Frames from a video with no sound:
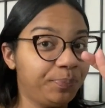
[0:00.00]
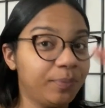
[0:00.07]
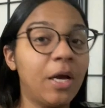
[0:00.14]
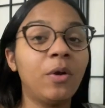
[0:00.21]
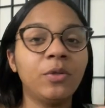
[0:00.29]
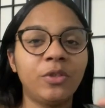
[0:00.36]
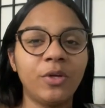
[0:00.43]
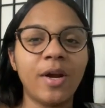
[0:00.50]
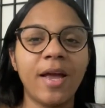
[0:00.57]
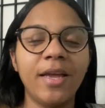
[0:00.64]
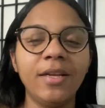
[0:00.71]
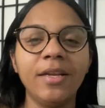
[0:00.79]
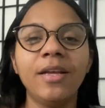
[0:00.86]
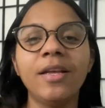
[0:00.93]
I'll try.
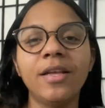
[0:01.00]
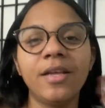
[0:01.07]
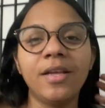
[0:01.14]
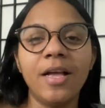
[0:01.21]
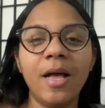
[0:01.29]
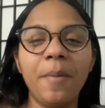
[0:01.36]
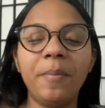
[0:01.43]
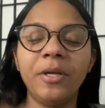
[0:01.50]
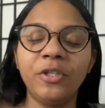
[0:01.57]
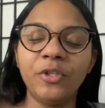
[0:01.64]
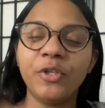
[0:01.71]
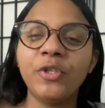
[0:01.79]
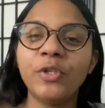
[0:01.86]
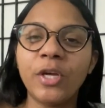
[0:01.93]
Make
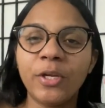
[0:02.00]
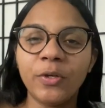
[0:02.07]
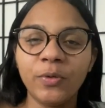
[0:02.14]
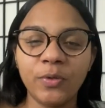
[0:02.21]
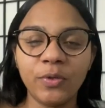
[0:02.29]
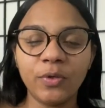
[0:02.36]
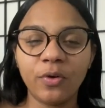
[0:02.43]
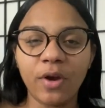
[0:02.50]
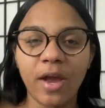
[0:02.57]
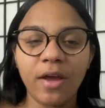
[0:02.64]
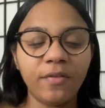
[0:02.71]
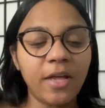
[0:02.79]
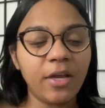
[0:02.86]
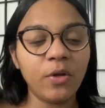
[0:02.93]
sure that you
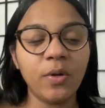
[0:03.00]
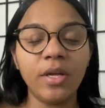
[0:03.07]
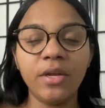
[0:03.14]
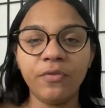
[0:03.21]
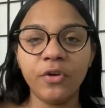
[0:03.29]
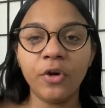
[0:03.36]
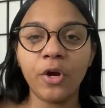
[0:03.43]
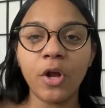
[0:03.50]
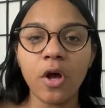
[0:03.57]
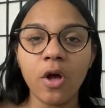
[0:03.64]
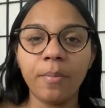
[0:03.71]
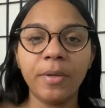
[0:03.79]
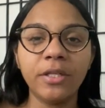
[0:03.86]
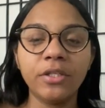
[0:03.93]
subscribe, that you leave your
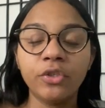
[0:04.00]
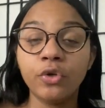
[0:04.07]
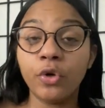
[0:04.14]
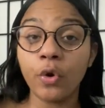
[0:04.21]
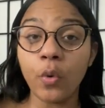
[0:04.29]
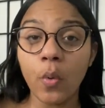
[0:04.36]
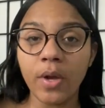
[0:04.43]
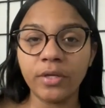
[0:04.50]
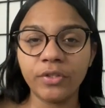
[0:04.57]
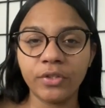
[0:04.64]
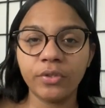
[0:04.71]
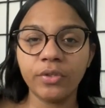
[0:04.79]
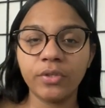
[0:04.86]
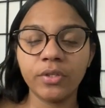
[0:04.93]
comments, your
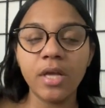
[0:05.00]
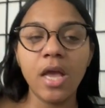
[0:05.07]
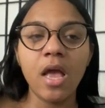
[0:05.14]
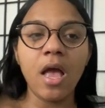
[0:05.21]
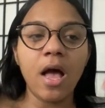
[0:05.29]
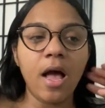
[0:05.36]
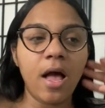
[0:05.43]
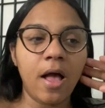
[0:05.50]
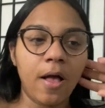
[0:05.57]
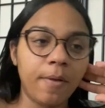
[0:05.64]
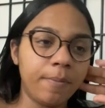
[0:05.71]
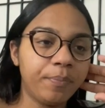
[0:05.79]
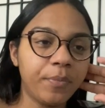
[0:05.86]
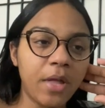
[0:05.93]
questions.
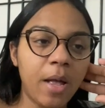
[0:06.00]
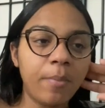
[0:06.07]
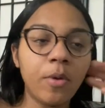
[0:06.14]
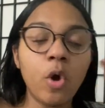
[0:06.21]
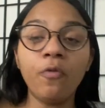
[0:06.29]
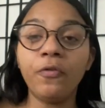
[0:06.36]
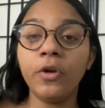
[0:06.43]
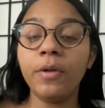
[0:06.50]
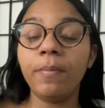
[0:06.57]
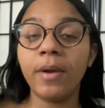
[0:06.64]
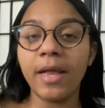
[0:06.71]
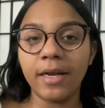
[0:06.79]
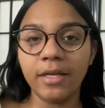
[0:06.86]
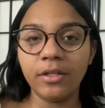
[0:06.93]
I'm hopefully
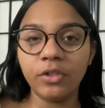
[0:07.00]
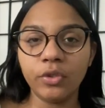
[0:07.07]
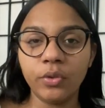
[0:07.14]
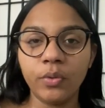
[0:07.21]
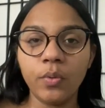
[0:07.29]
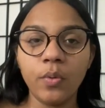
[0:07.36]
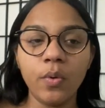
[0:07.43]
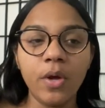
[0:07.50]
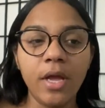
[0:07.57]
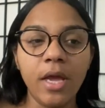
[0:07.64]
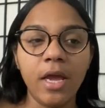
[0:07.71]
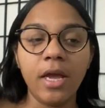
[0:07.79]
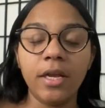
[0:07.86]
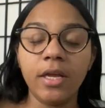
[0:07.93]
planning to do
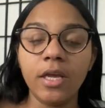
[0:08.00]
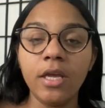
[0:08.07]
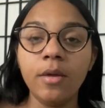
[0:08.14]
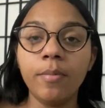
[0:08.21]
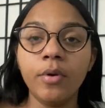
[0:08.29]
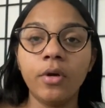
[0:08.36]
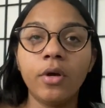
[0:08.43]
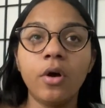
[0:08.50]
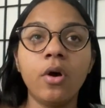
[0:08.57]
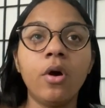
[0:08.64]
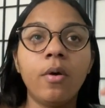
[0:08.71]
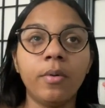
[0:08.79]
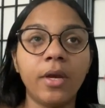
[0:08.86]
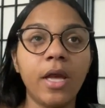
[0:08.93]
an ebook
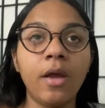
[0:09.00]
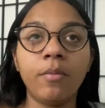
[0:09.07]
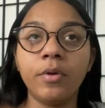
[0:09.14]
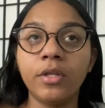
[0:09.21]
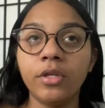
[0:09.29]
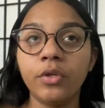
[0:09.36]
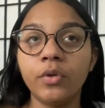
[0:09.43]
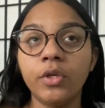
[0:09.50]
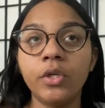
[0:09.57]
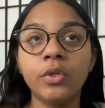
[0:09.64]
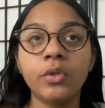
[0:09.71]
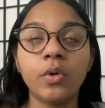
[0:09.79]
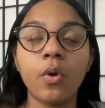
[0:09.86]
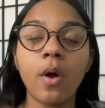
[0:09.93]
on everything you need
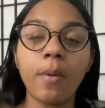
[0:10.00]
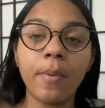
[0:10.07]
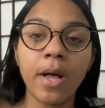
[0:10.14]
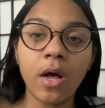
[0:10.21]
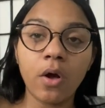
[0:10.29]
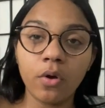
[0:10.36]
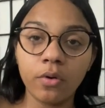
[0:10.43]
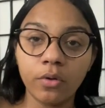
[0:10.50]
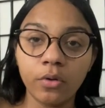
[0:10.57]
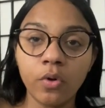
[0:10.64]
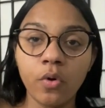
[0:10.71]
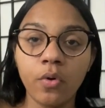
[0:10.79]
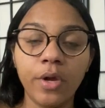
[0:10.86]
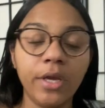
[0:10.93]
to know about
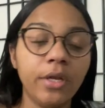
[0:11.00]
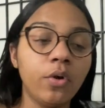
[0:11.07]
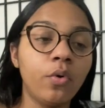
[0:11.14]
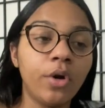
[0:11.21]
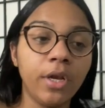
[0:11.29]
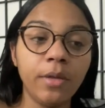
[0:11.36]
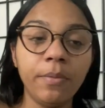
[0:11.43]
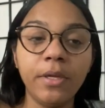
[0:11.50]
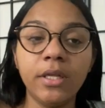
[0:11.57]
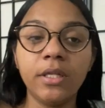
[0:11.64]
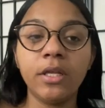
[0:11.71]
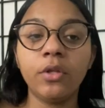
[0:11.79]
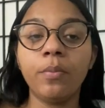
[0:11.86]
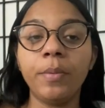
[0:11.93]
going or living in
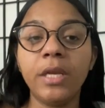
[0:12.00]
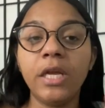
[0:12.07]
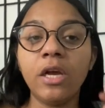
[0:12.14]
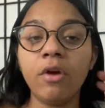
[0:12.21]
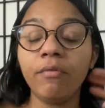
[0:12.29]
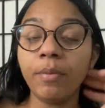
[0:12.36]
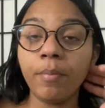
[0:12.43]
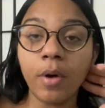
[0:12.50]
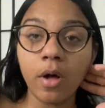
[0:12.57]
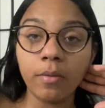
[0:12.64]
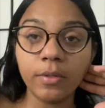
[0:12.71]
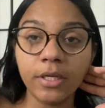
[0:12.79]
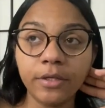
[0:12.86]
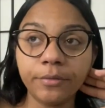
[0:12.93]
the Dominican
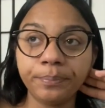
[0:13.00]
Republic.